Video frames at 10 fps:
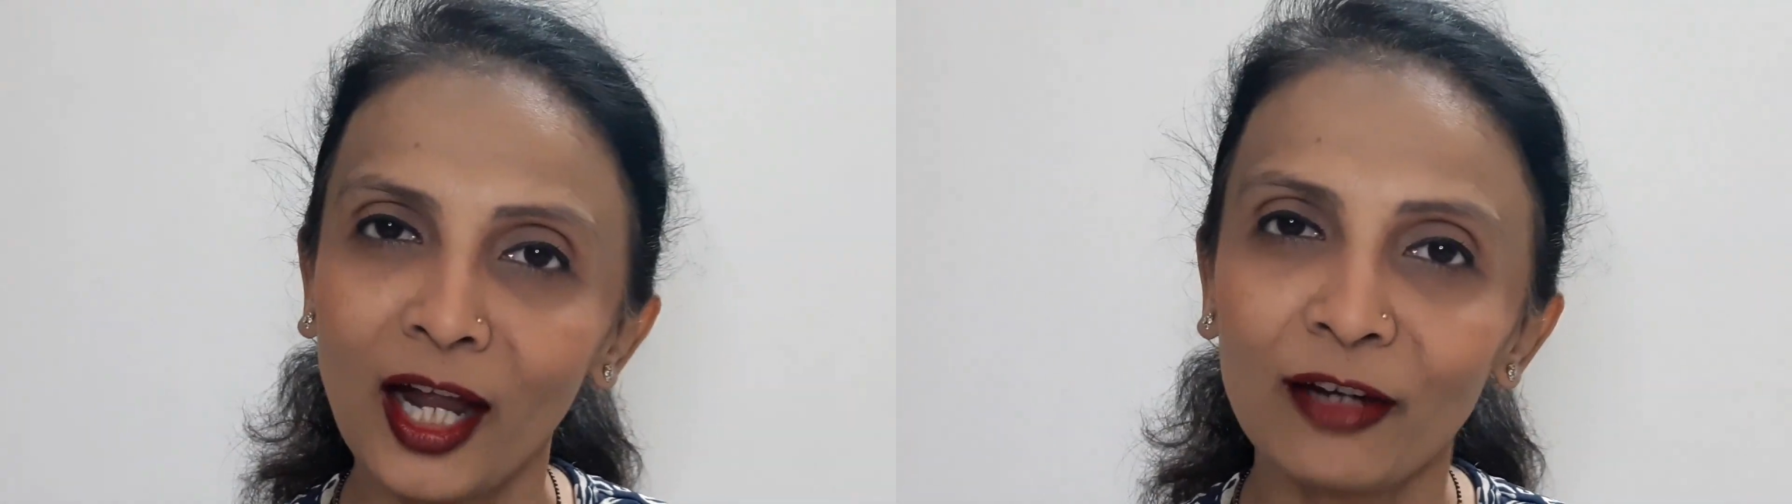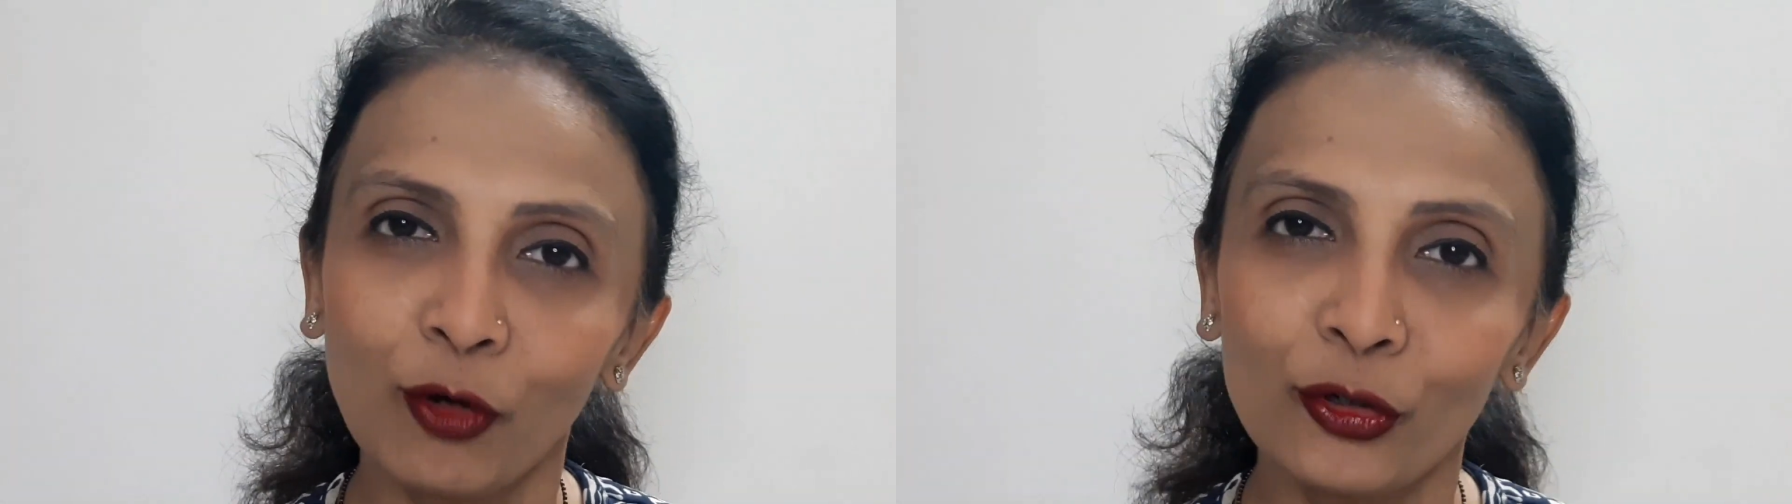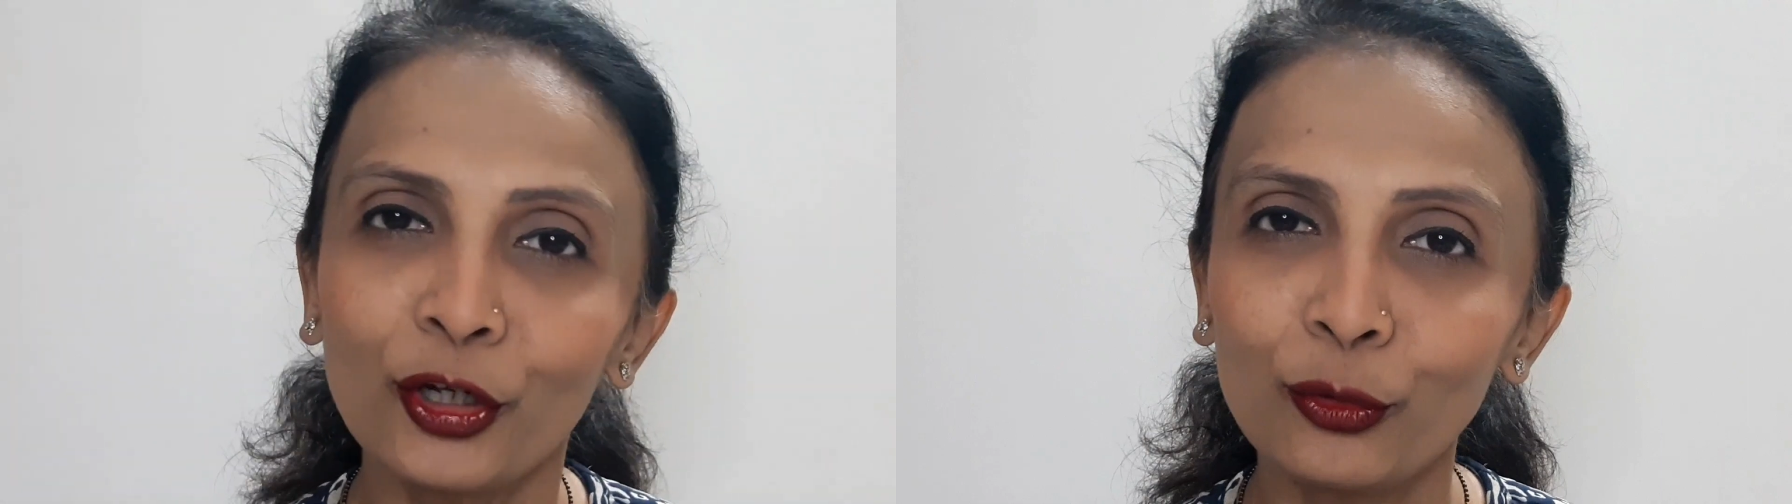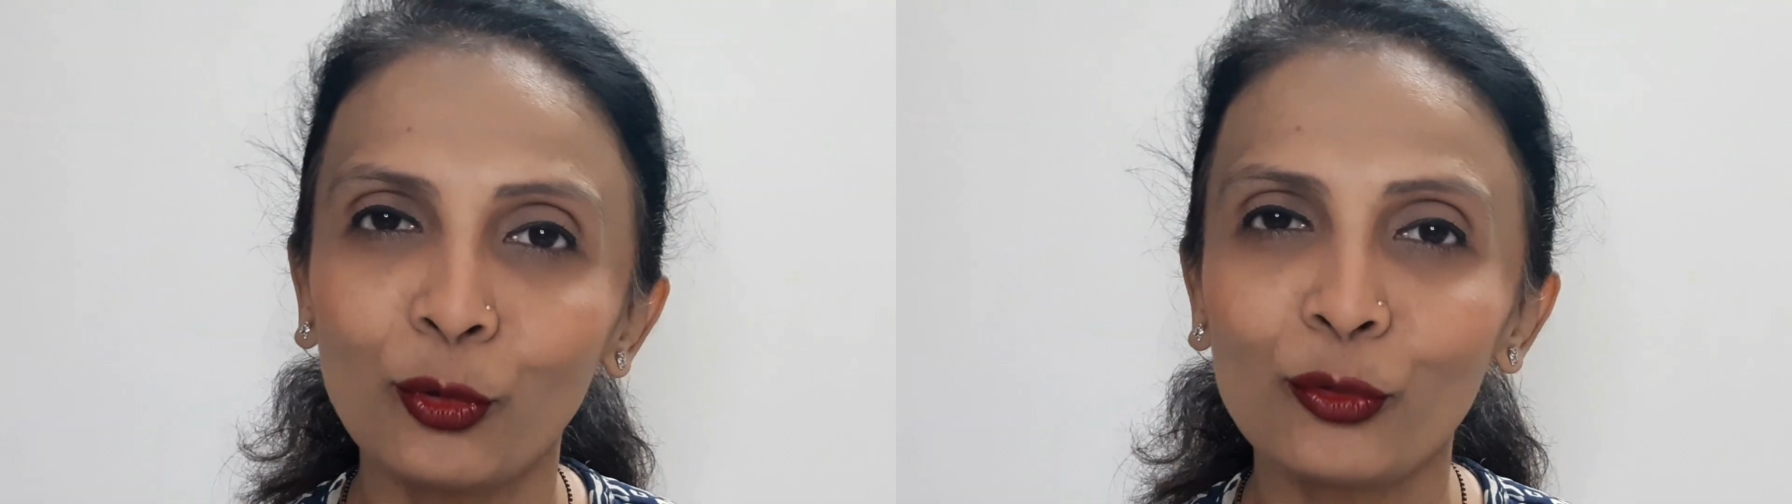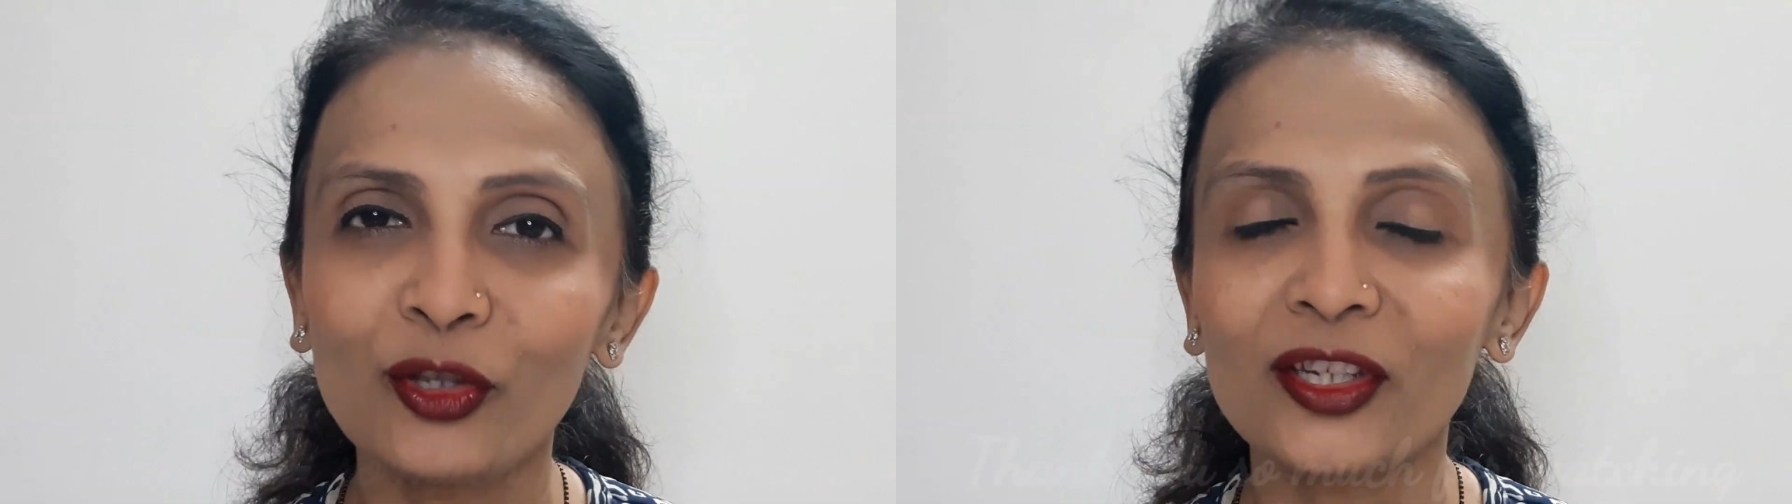I have already
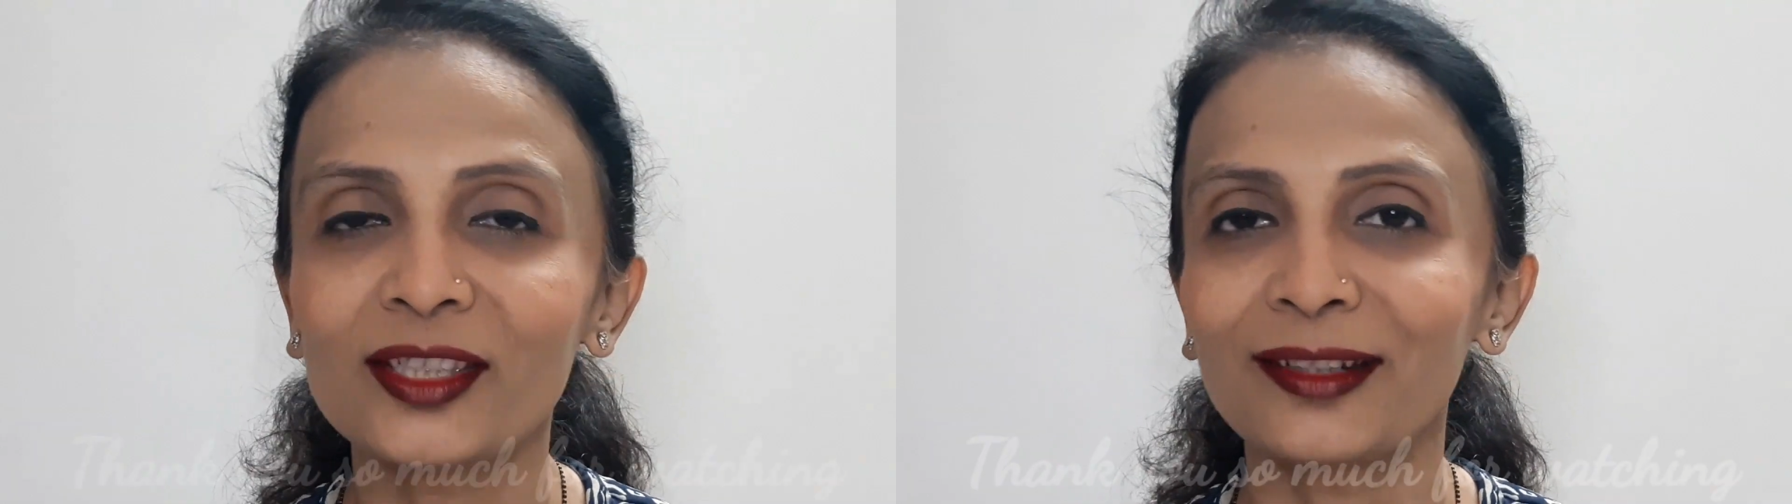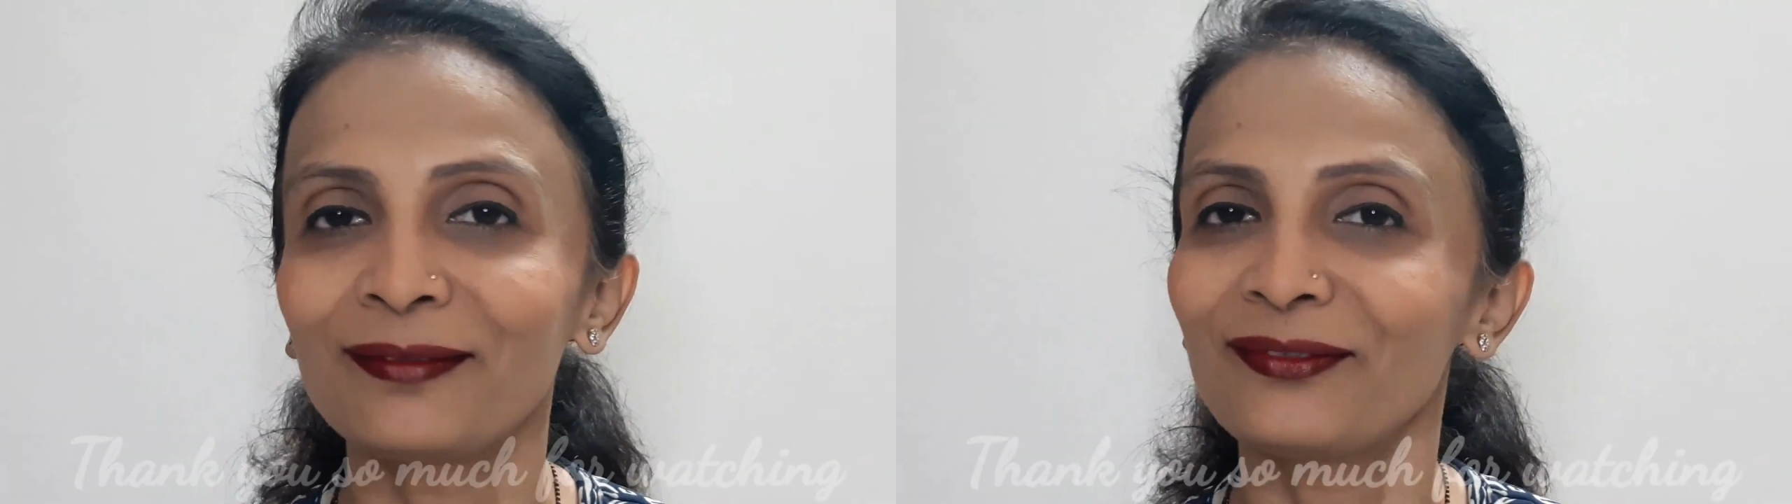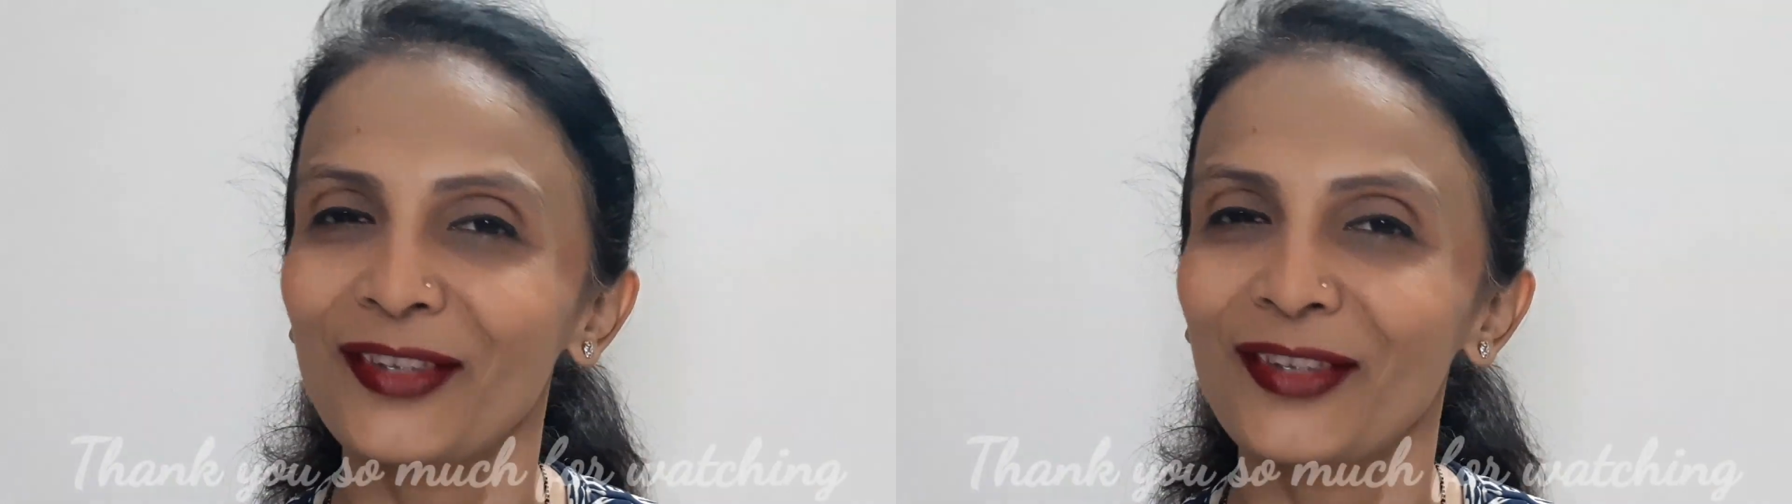told you the reason.